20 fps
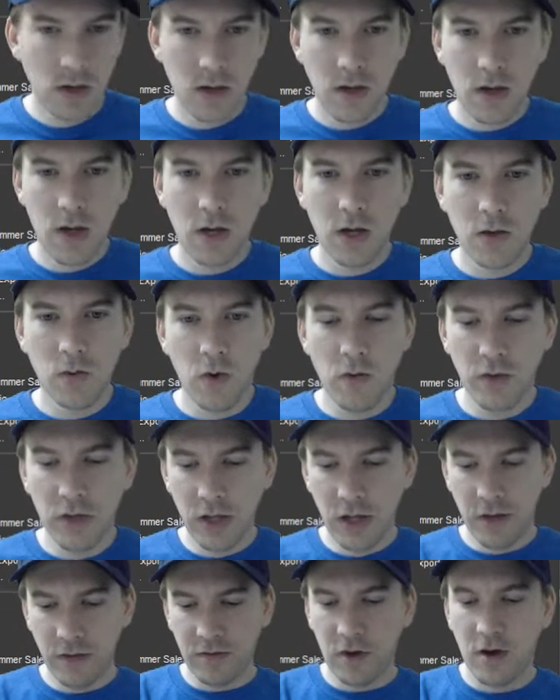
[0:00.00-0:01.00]
And where we
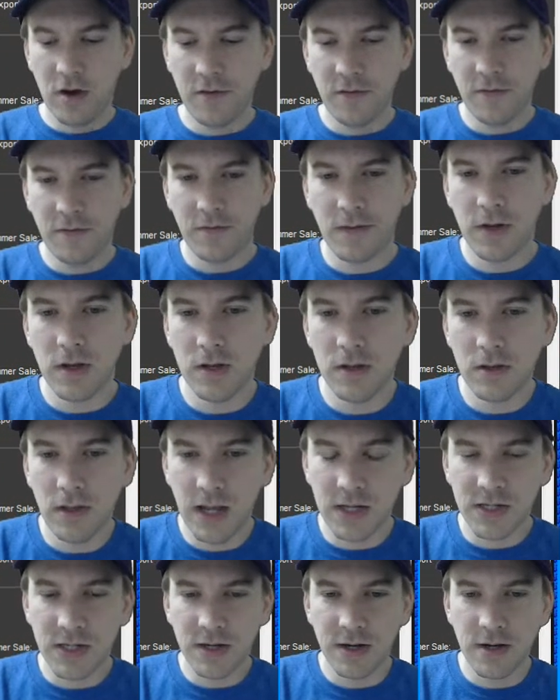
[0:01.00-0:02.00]
left off
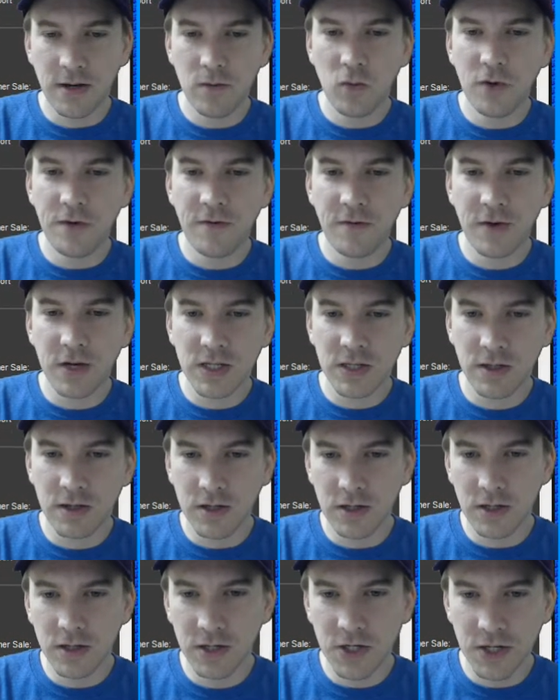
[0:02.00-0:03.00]
last time, we fixed the
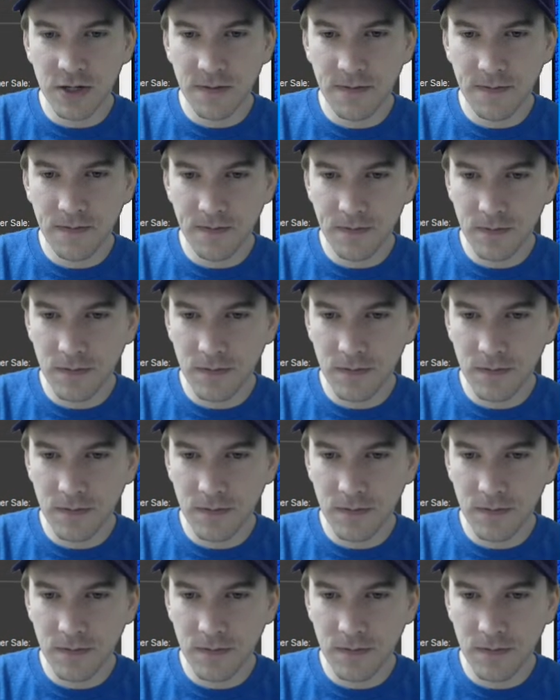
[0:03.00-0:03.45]
collision